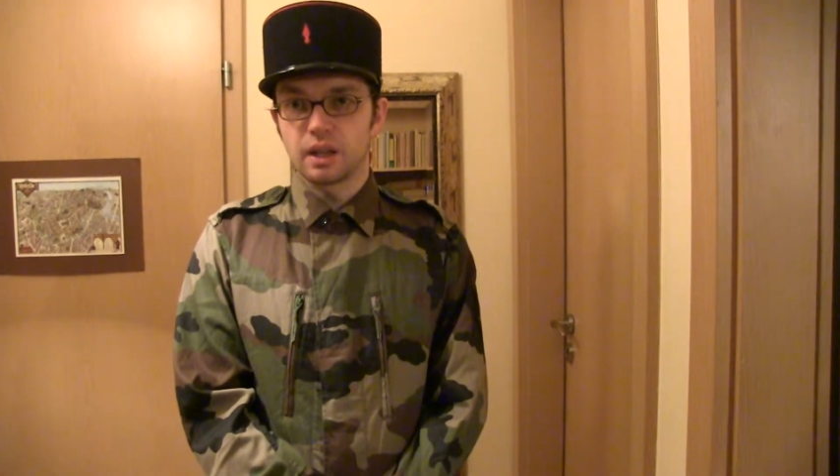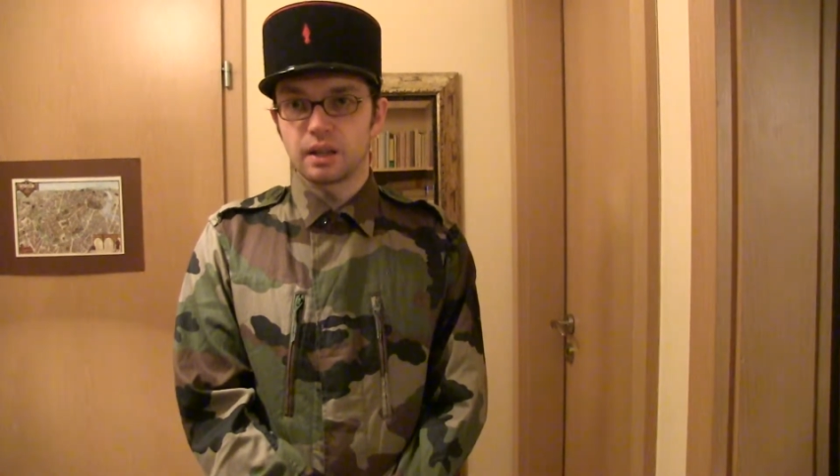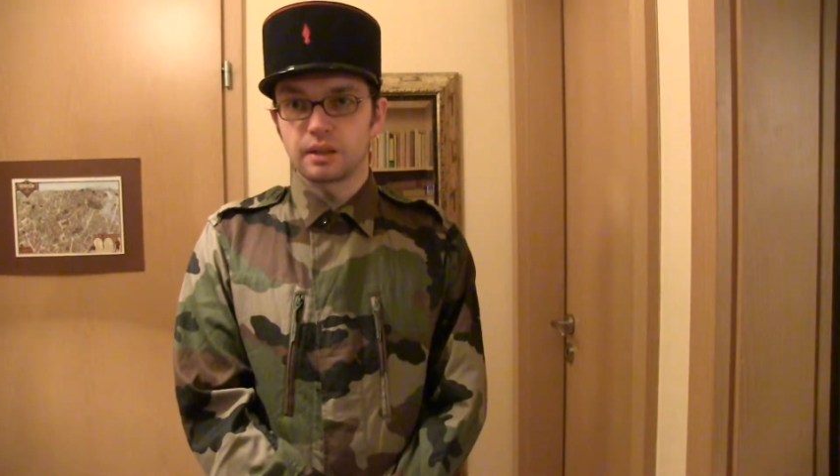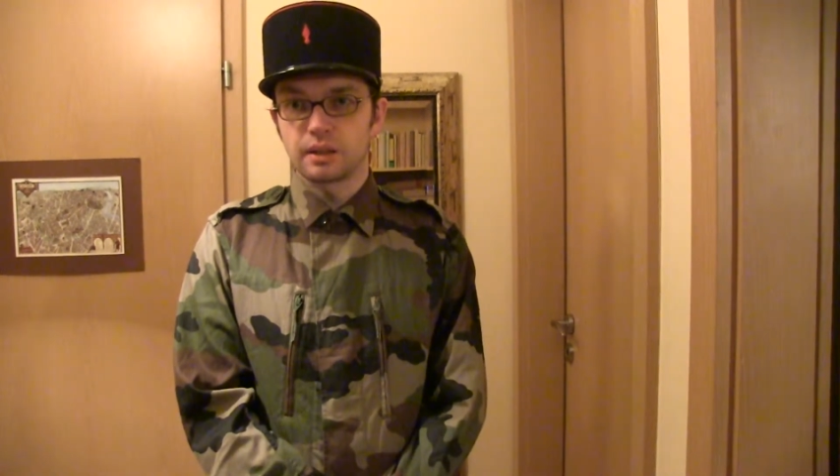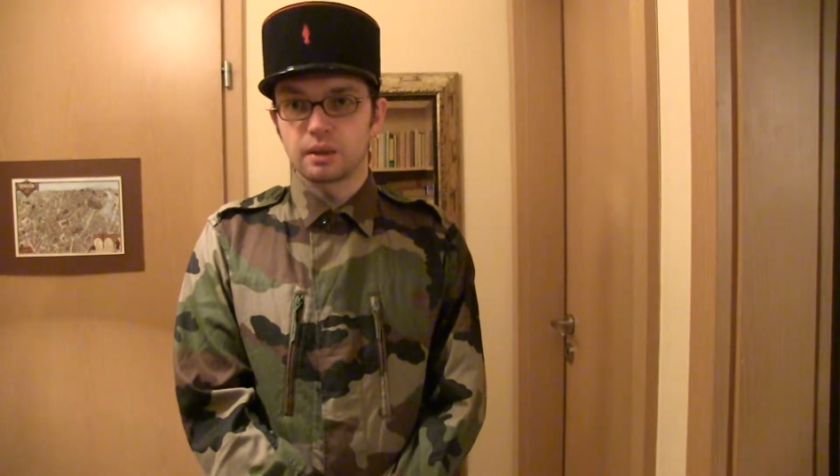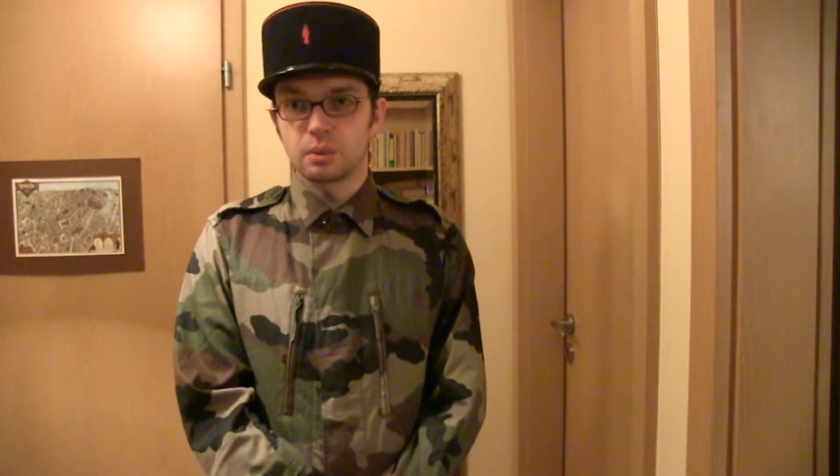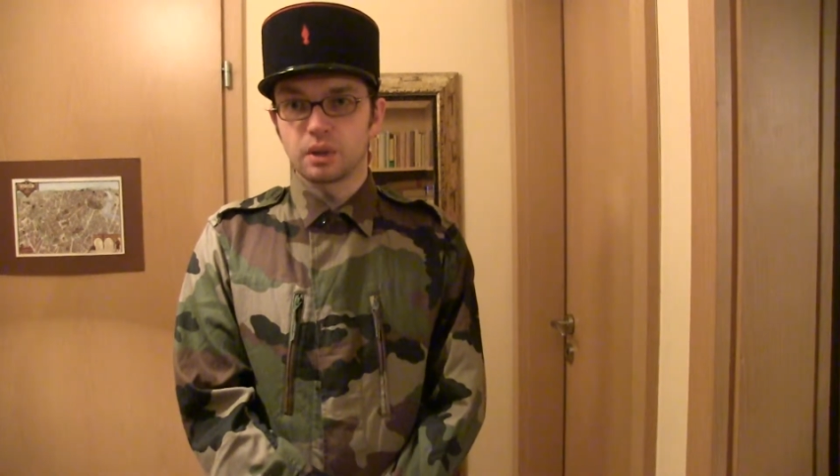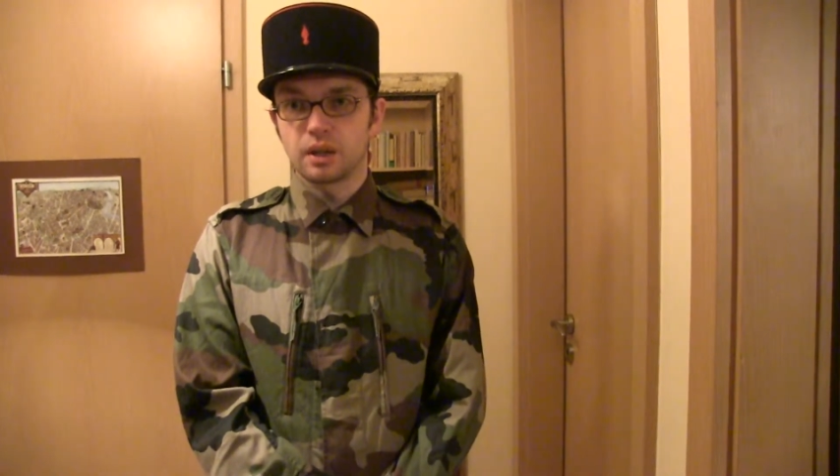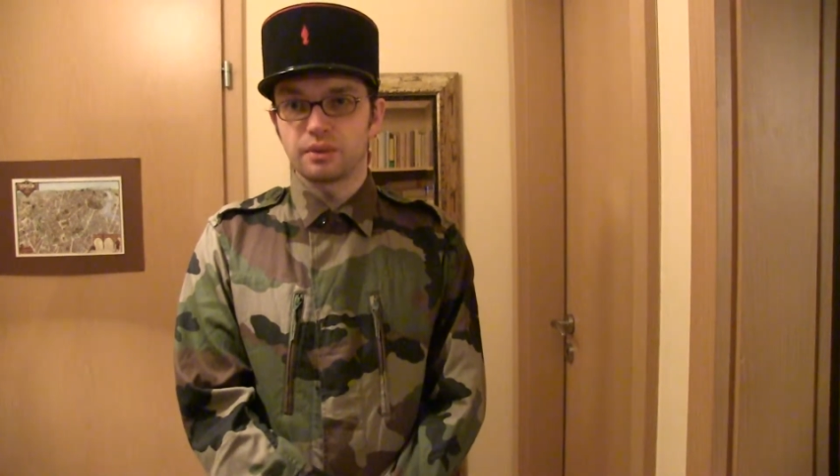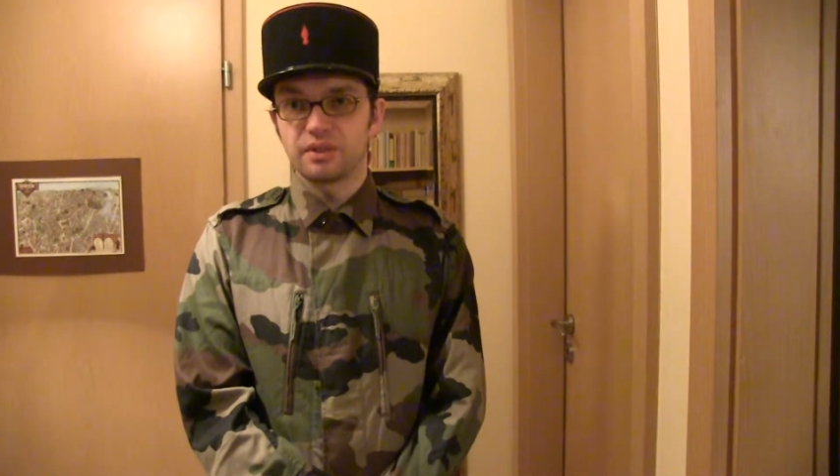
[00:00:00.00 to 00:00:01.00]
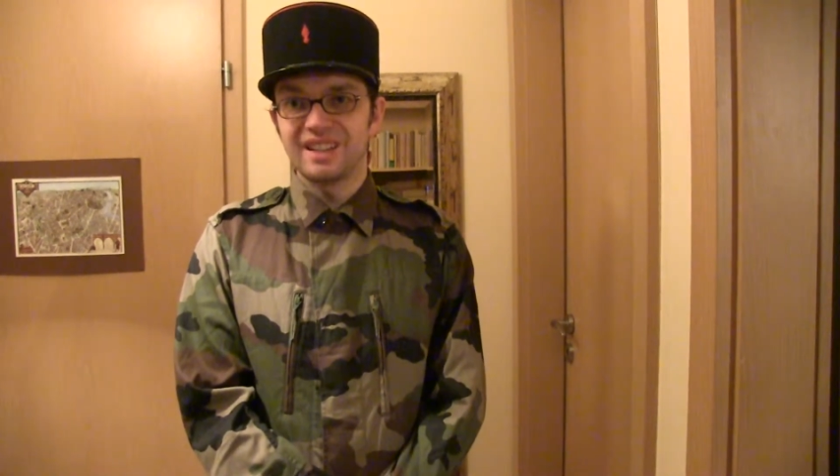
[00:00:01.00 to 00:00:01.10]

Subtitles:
and they have